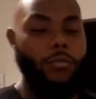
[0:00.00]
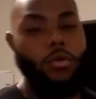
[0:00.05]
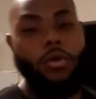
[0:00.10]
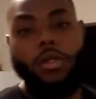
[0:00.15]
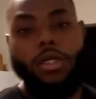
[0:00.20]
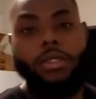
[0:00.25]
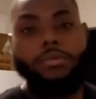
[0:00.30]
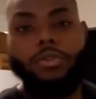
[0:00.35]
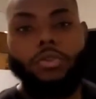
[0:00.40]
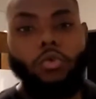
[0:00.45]

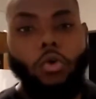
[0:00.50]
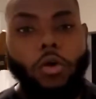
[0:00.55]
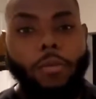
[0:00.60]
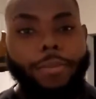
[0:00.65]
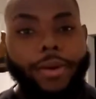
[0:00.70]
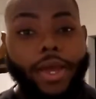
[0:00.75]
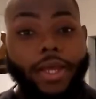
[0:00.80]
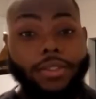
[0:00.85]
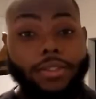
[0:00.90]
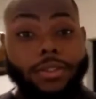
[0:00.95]
Couldn't even
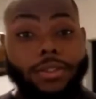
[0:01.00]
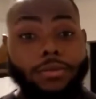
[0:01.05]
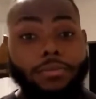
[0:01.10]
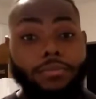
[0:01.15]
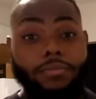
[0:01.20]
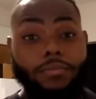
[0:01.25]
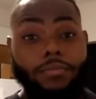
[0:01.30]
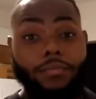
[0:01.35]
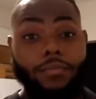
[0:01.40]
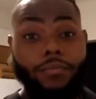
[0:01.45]
scroll past it.
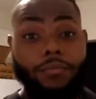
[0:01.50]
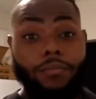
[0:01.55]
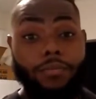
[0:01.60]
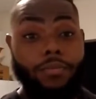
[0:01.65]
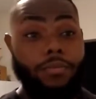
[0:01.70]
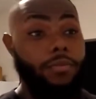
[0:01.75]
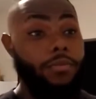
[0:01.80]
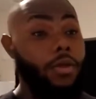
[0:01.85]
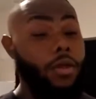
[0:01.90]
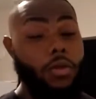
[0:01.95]

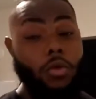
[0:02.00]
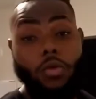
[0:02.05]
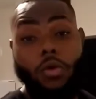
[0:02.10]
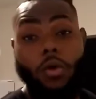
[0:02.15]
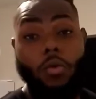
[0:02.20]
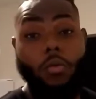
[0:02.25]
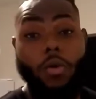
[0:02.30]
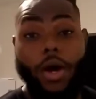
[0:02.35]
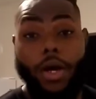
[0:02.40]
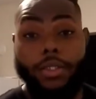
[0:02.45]
And you're
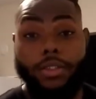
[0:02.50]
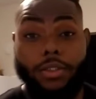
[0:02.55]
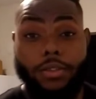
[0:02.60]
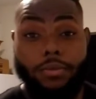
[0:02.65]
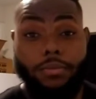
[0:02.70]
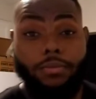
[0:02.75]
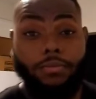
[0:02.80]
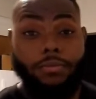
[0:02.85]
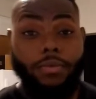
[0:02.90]
gonna watch.